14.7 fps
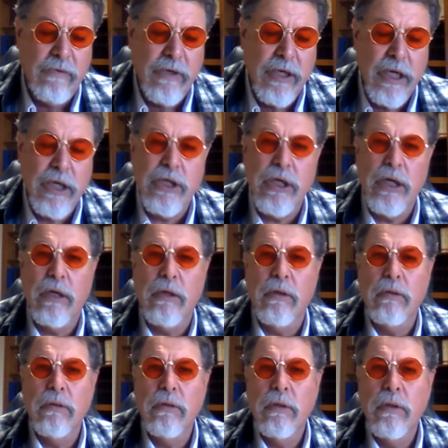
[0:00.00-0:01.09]
of teaching
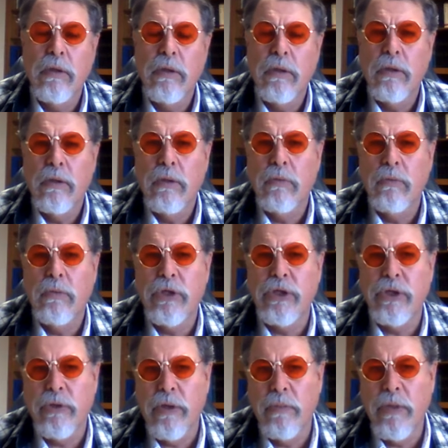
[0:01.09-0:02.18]

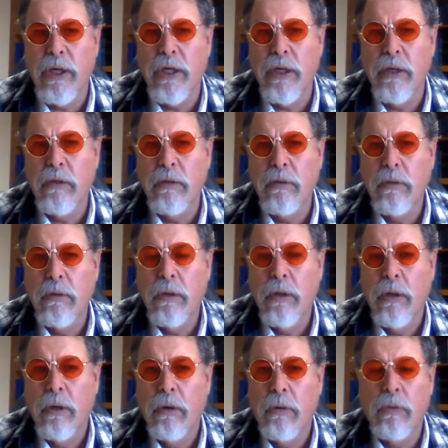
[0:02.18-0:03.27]
which you committed.
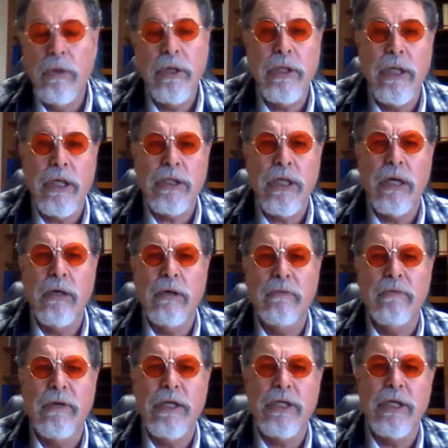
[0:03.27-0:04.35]
Where did that standard
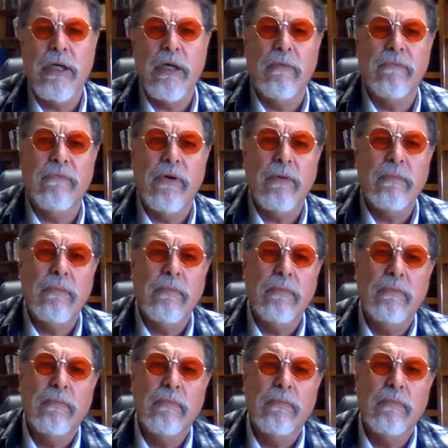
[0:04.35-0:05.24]
of teaching come from?